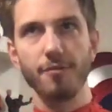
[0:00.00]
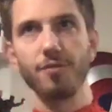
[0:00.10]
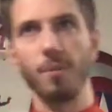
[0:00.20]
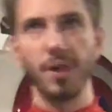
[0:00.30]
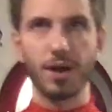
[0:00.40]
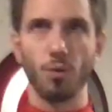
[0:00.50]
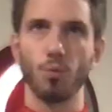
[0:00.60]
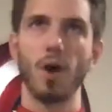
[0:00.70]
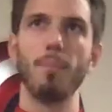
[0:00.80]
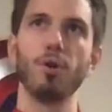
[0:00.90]
from like a
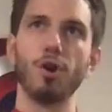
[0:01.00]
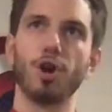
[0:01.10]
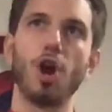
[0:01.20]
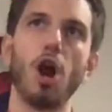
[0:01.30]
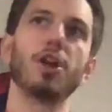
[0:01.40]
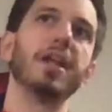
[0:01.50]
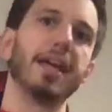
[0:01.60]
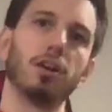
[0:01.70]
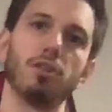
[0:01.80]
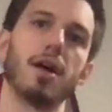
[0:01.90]
rubber
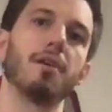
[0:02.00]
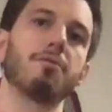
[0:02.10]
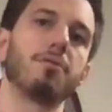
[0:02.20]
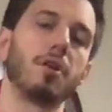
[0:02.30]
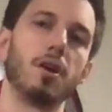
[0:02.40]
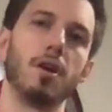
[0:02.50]
gardening glove